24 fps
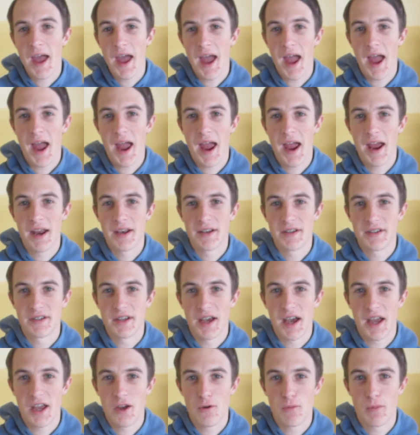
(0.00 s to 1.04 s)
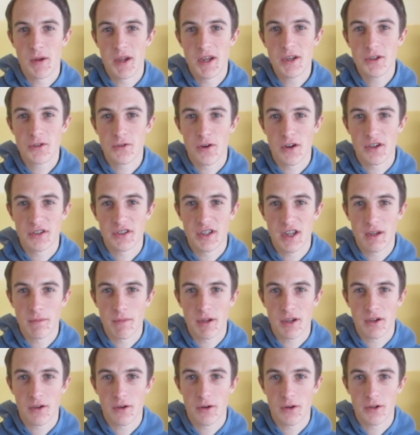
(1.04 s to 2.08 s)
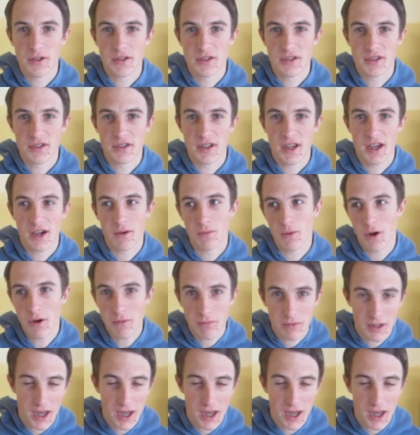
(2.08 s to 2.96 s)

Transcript: And it will be interesting because, well,